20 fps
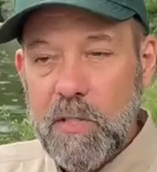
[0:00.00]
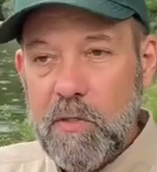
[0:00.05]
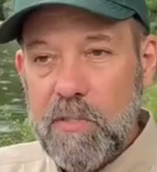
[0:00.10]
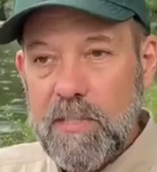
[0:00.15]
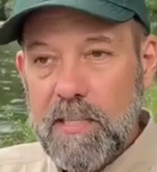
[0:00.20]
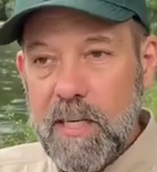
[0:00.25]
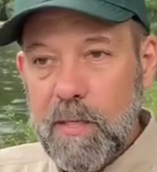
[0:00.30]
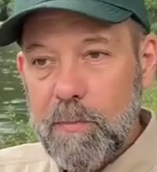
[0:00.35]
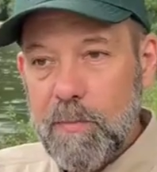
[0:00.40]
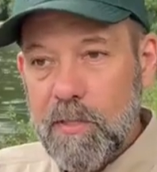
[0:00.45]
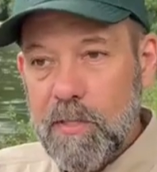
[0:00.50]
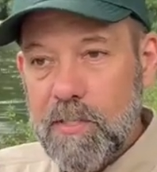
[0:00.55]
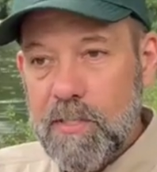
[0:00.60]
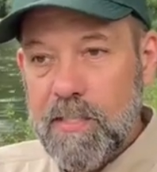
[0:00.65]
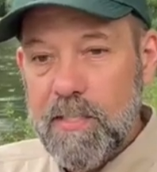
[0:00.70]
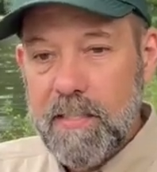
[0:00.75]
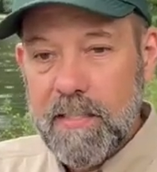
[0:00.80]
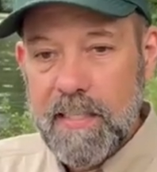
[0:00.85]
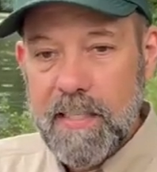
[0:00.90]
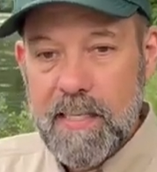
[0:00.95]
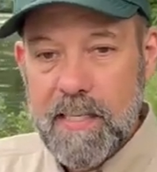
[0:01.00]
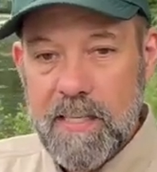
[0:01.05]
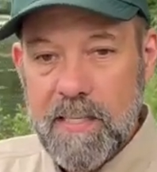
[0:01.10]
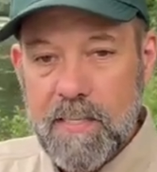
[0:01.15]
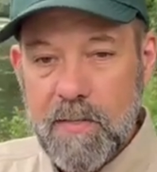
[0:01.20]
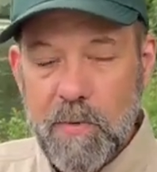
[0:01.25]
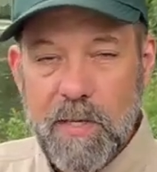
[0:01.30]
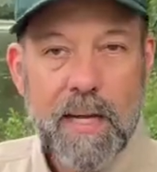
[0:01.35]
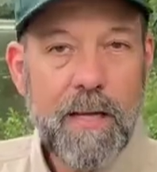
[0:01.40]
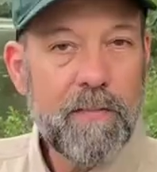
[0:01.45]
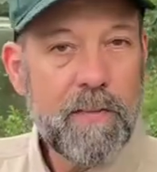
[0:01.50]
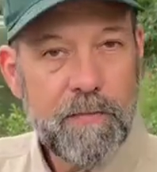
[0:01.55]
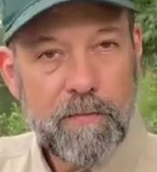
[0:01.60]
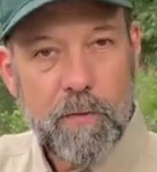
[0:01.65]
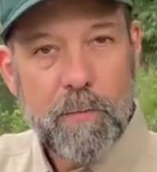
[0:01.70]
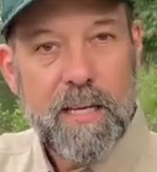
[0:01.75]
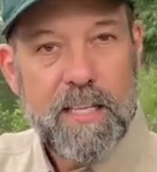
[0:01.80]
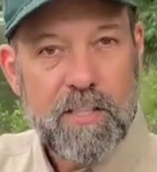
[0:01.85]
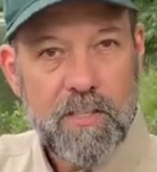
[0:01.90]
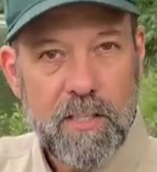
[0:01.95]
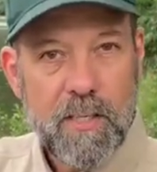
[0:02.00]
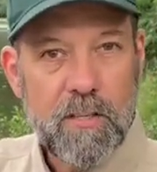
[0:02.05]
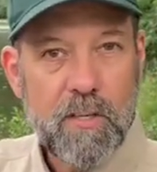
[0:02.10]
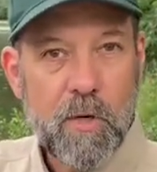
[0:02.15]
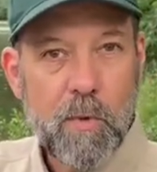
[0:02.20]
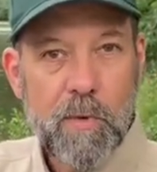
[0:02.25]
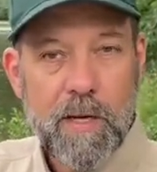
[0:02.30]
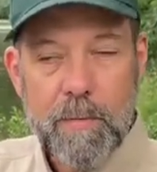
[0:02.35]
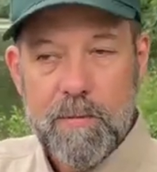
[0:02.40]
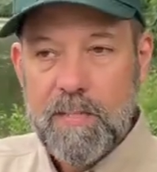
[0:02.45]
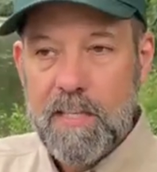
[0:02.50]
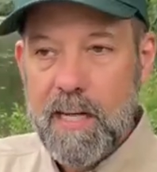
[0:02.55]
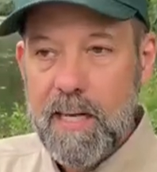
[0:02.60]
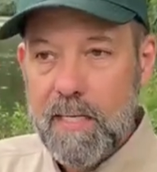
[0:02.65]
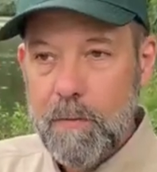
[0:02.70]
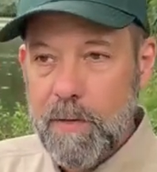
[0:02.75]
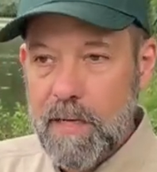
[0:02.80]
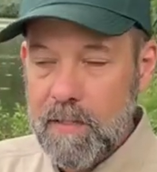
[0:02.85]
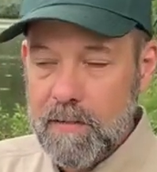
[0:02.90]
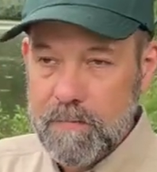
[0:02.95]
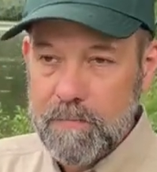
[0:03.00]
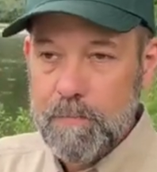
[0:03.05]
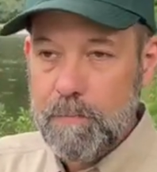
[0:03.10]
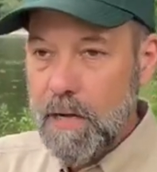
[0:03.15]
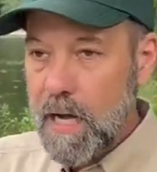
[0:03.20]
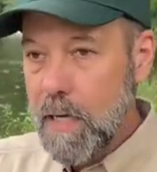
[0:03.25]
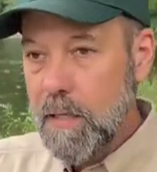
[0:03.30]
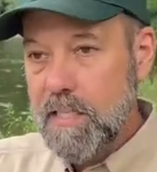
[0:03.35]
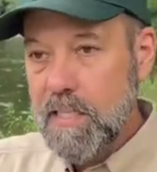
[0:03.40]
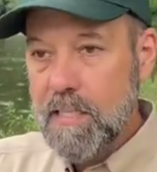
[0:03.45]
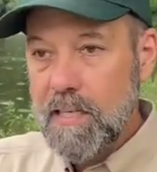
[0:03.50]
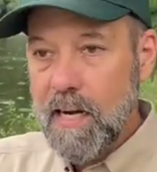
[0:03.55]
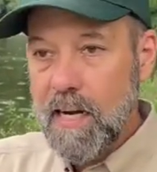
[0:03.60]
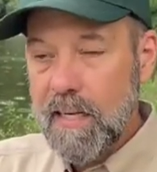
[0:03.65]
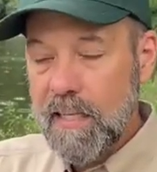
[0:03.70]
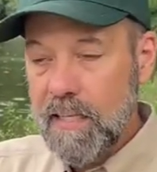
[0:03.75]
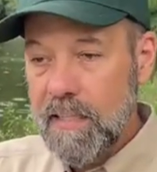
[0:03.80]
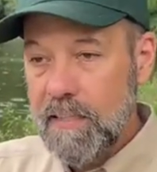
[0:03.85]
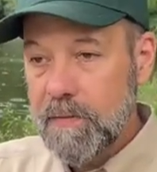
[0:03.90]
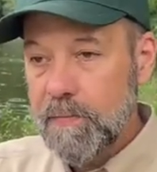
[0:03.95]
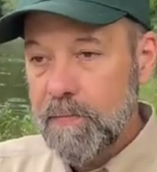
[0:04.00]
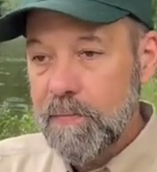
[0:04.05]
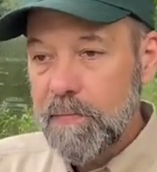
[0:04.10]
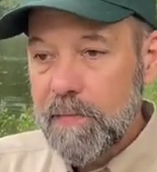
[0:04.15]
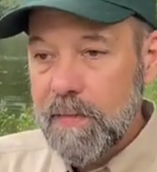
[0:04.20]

those numbers is we have information on our website about pond stocking,